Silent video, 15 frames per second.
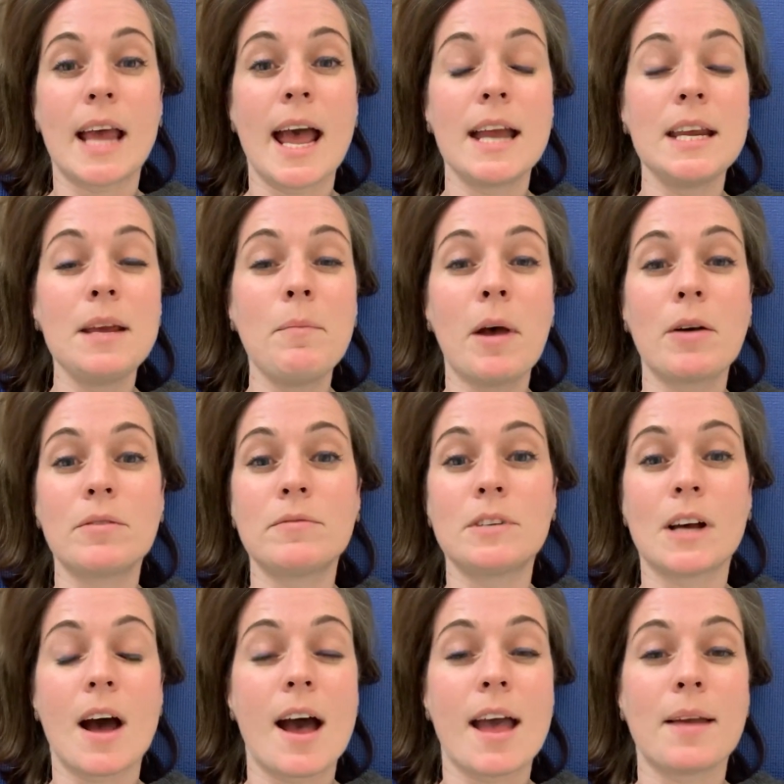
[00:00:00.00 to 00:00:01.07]
Any amount of
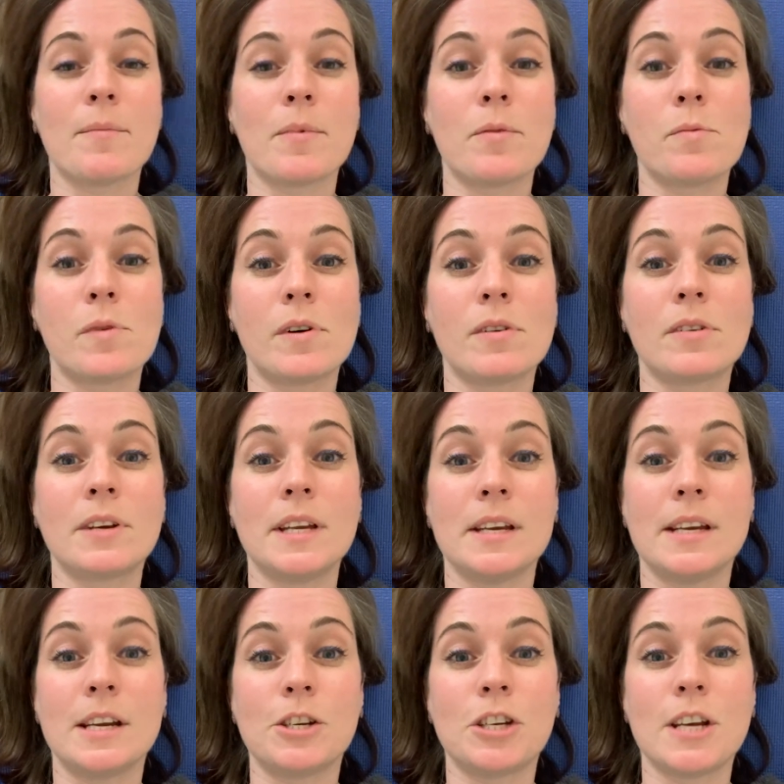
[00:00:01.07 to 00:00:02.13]
time will
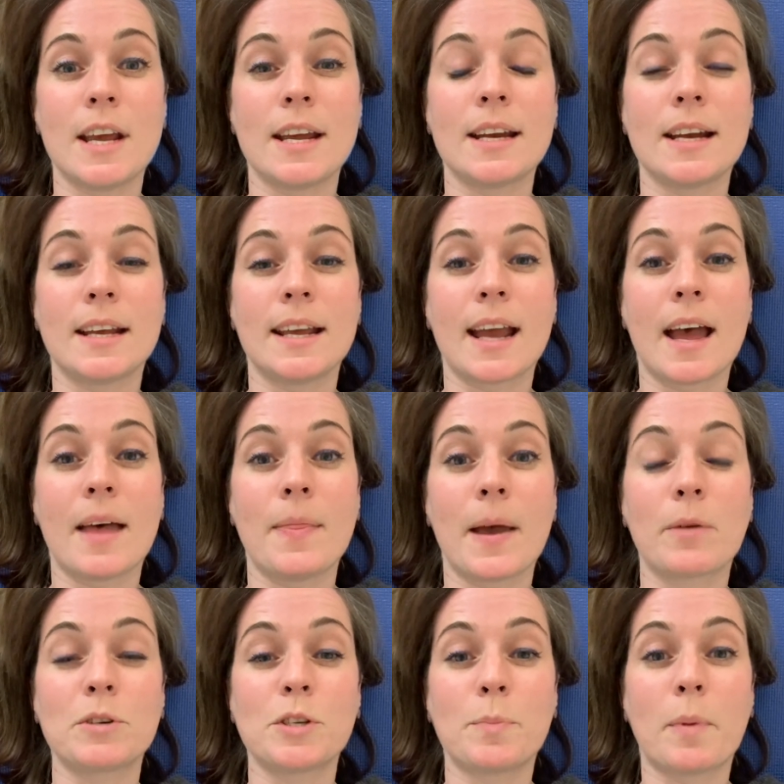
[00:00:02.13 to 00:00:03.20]
initiate, again,
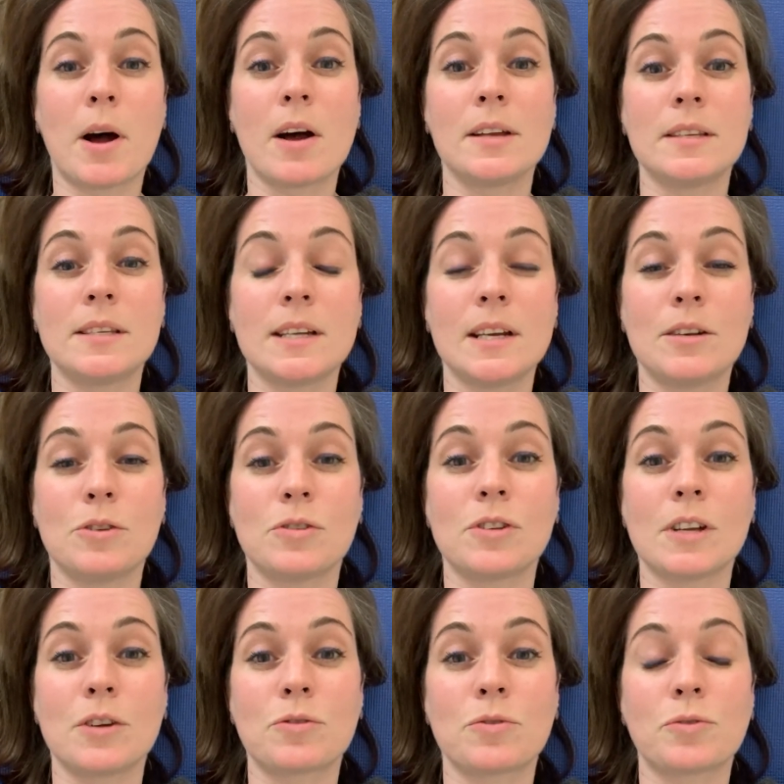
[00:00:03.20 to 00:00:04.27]
that response in your
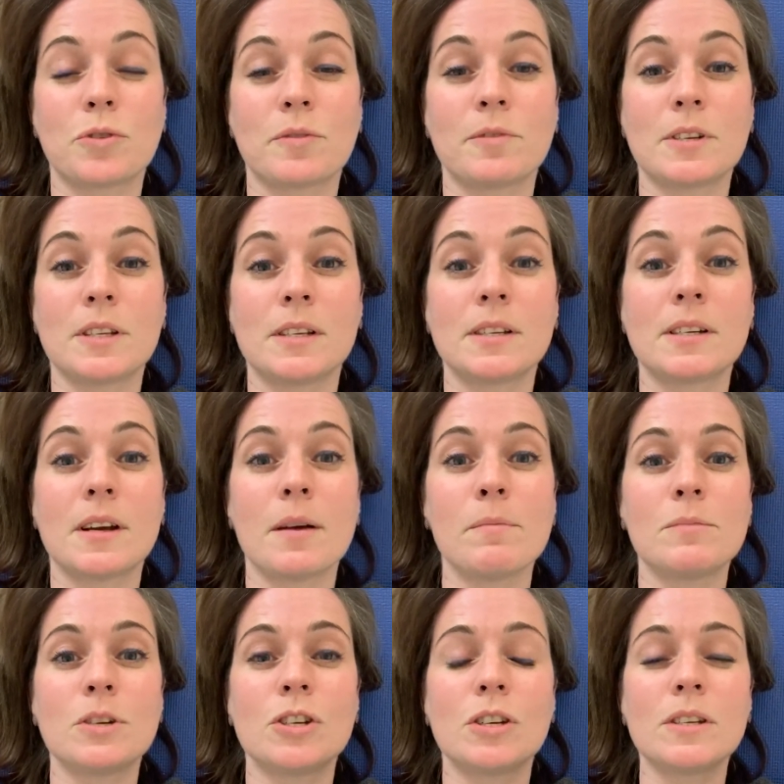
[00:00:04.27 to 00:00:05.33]
central nervous
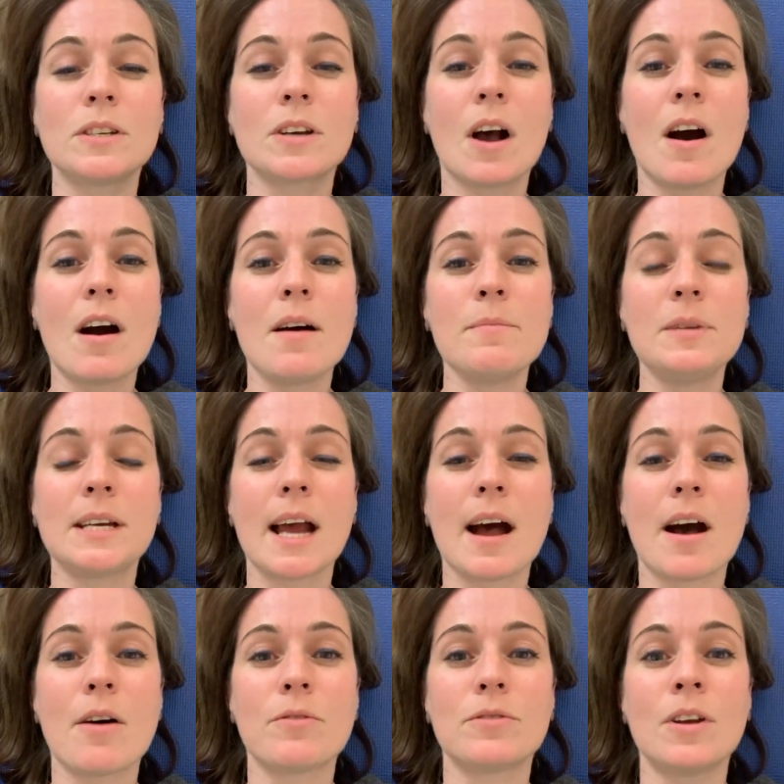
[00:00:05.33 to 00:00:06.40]
system to just calm
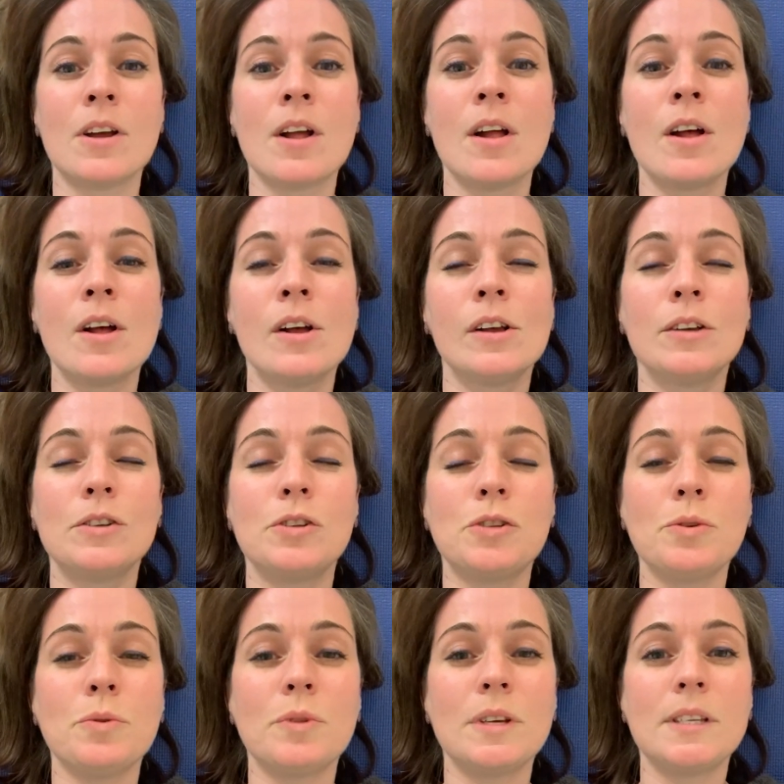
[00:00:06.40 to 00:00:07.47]
down,
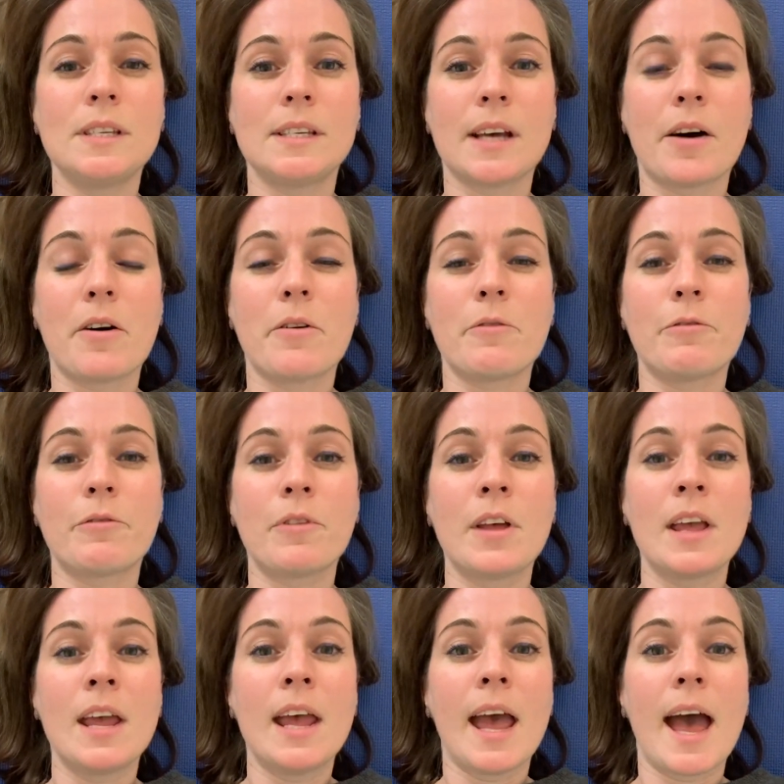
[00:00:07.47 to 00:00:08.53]
soothe itself,
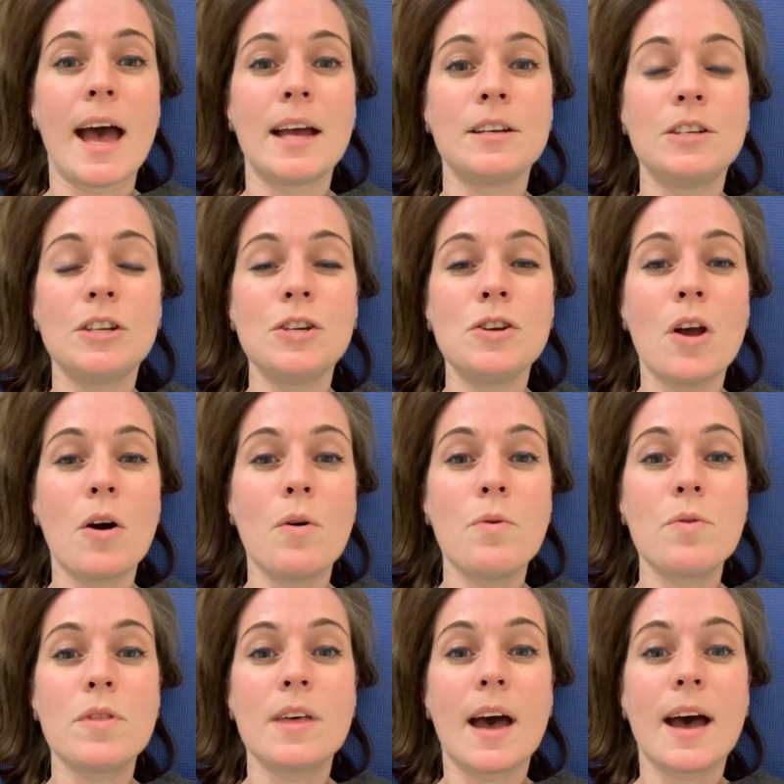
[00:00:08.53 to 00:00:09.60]
and to
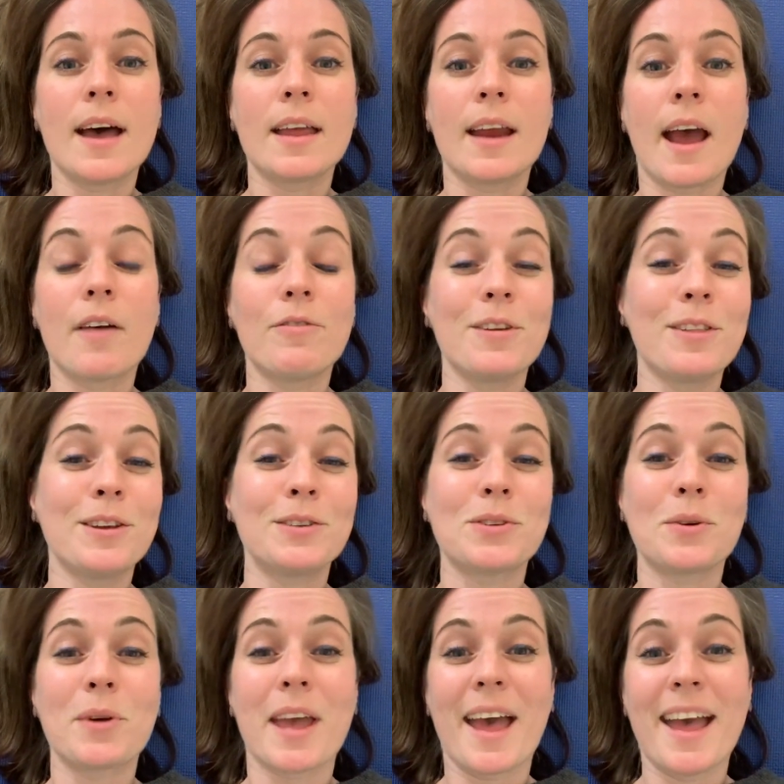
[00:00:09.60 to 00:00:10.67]
know that everything's
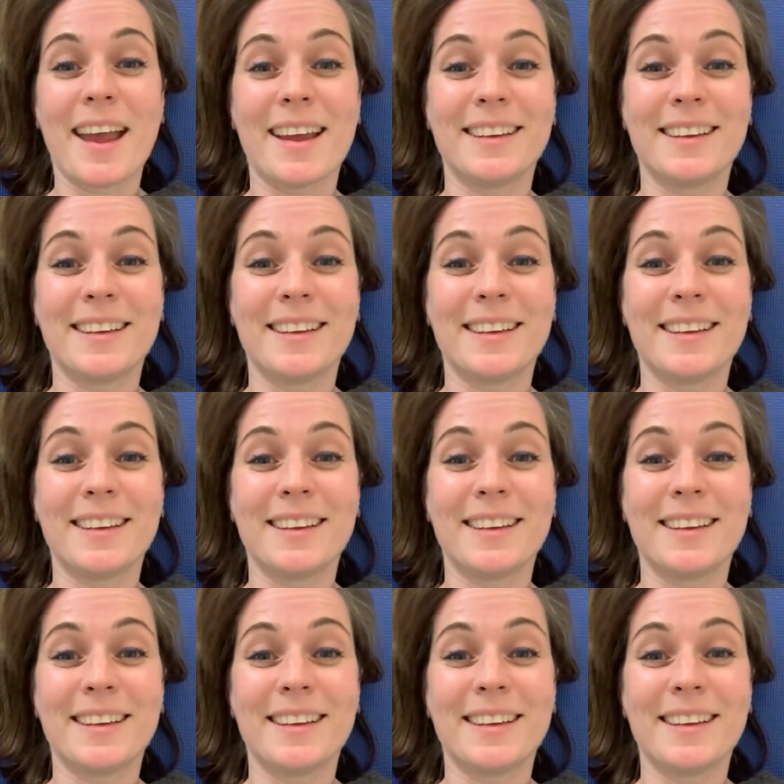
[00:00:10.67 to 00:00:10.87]
okay.